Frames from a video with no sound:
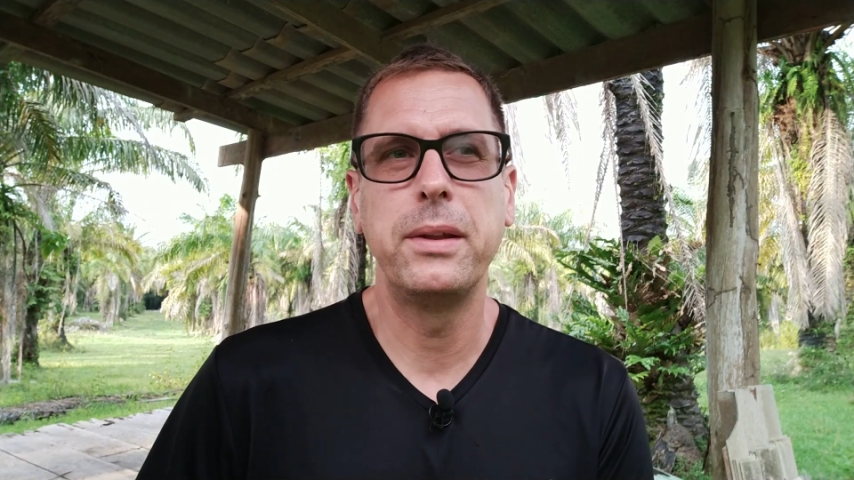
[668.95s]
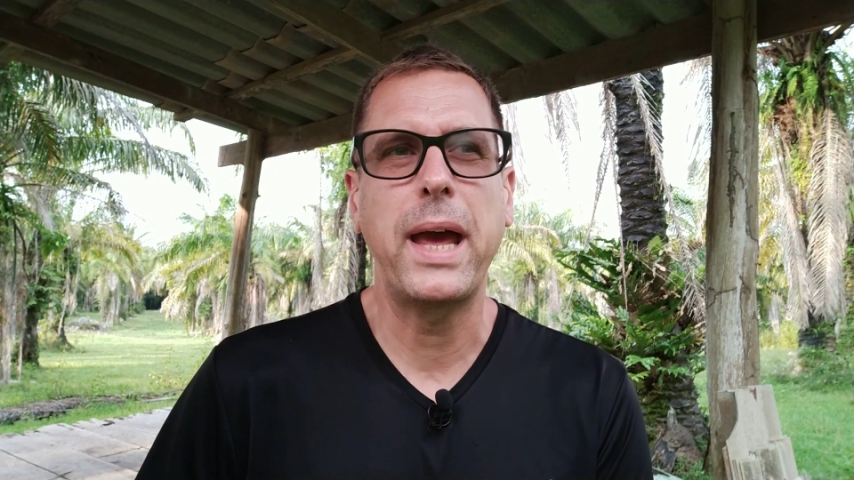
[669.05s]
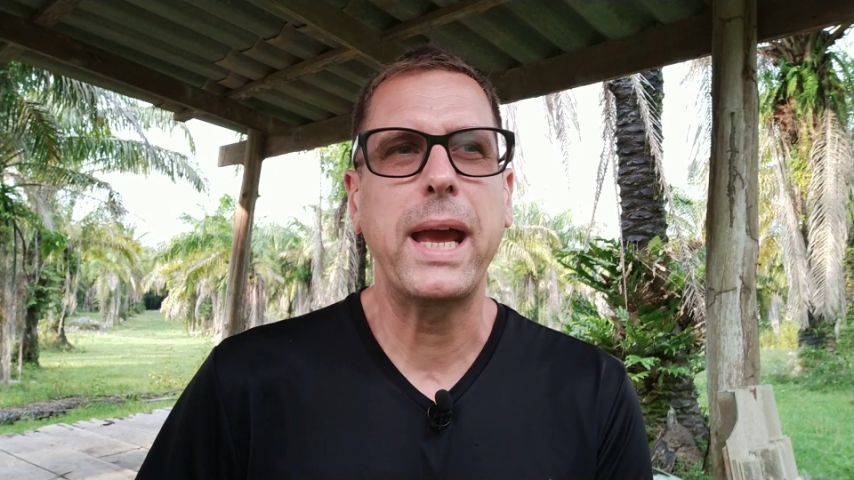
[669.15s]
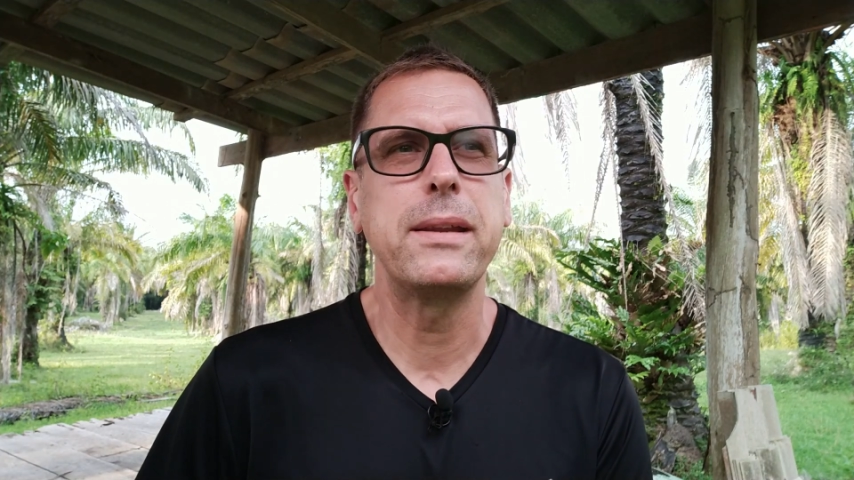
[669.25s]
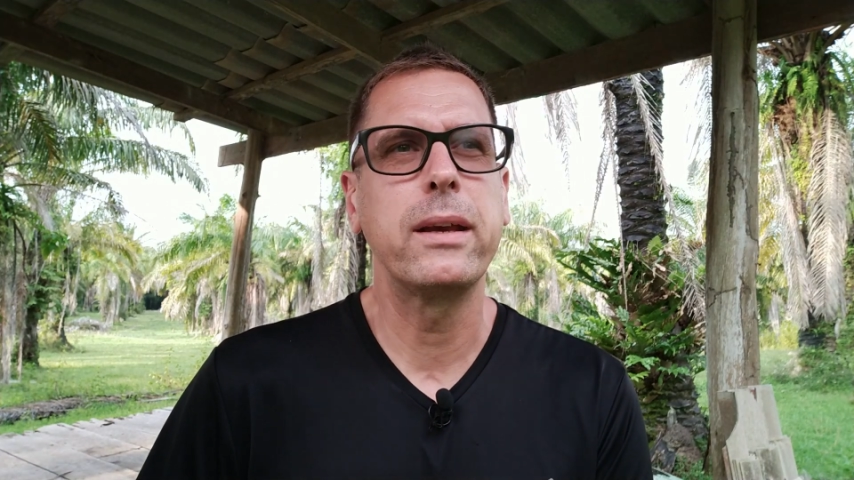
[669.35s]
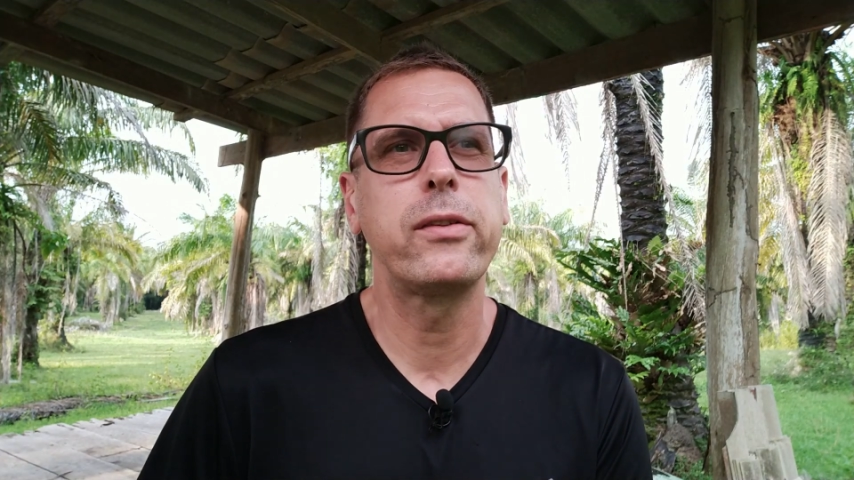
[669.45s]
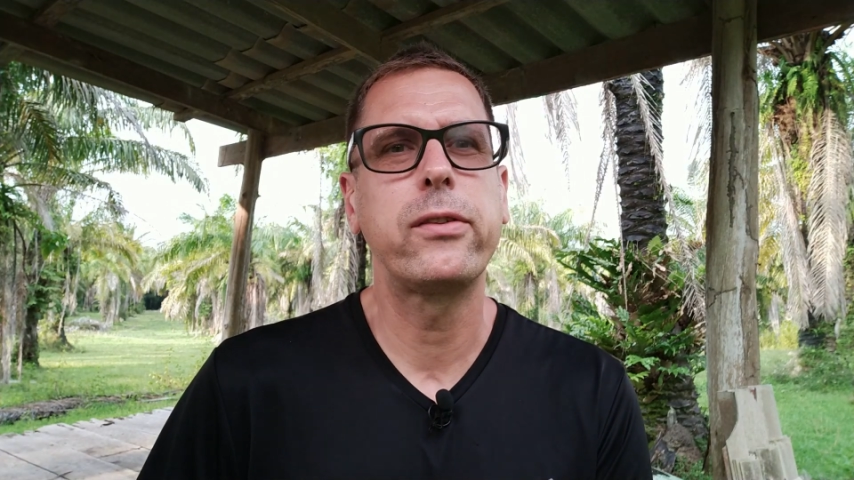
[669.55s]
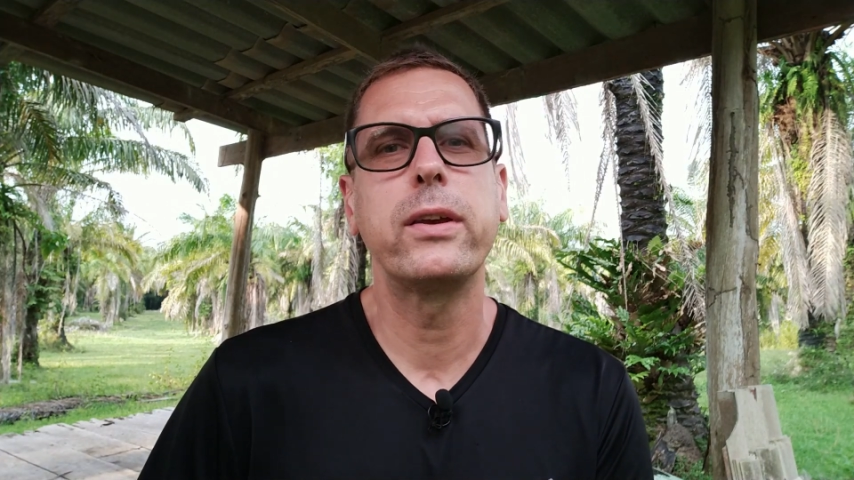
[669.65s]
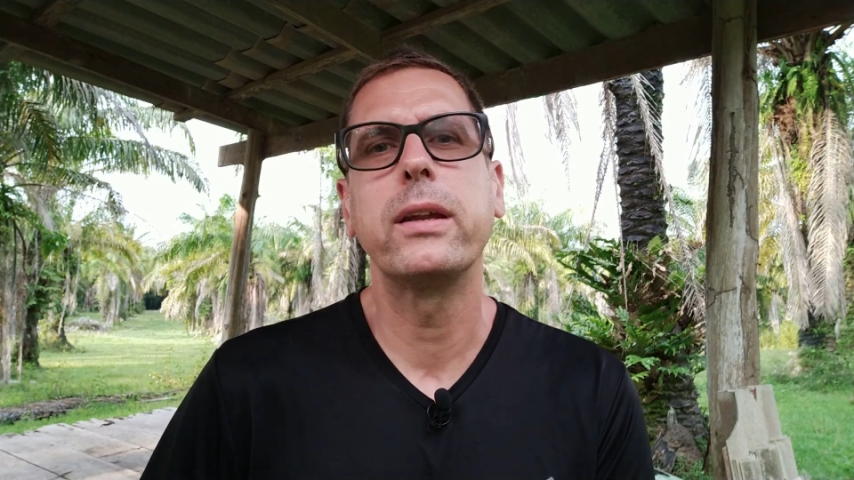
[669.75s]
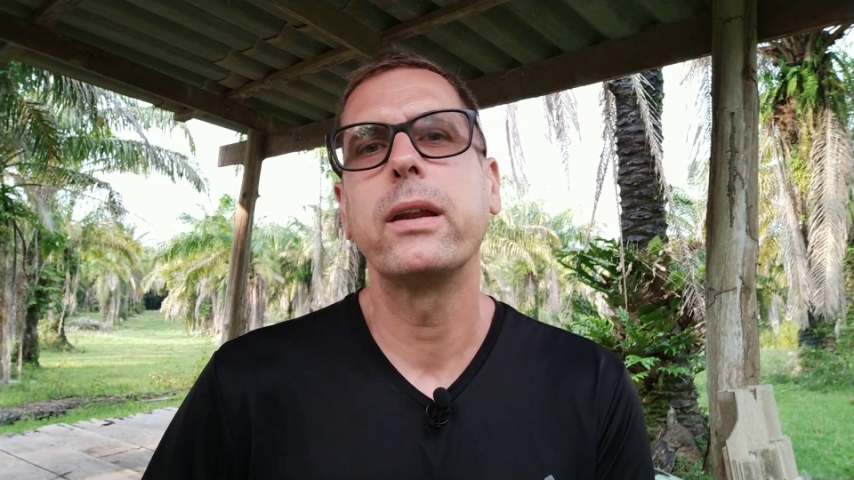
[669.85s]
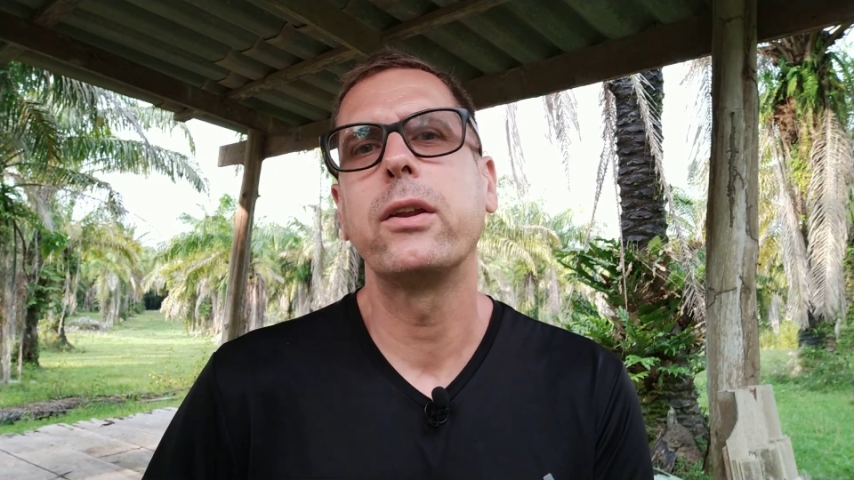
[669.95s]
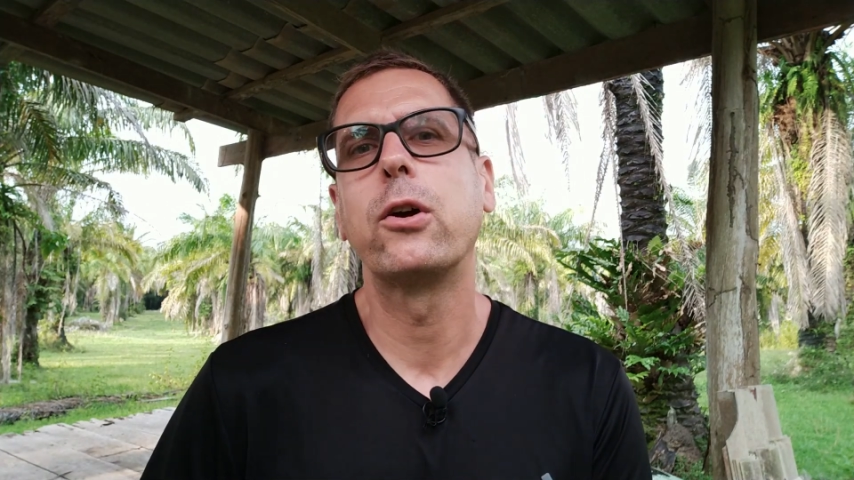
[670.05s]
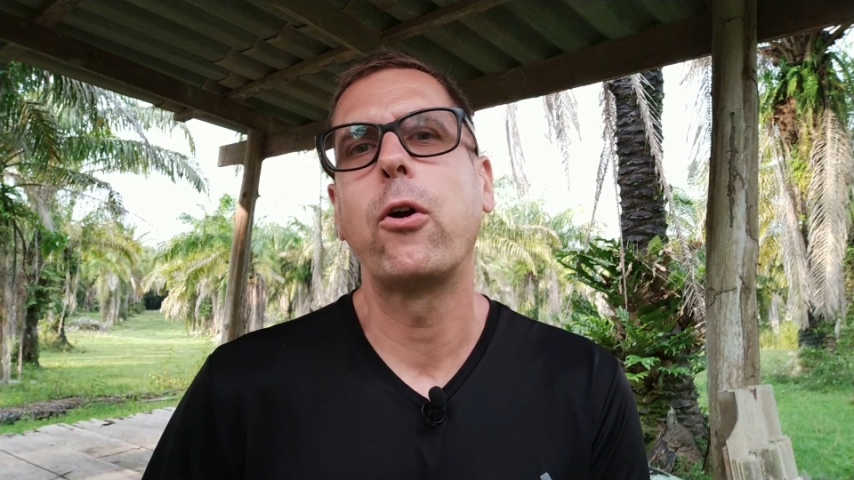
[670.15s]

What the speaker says: dating scene and the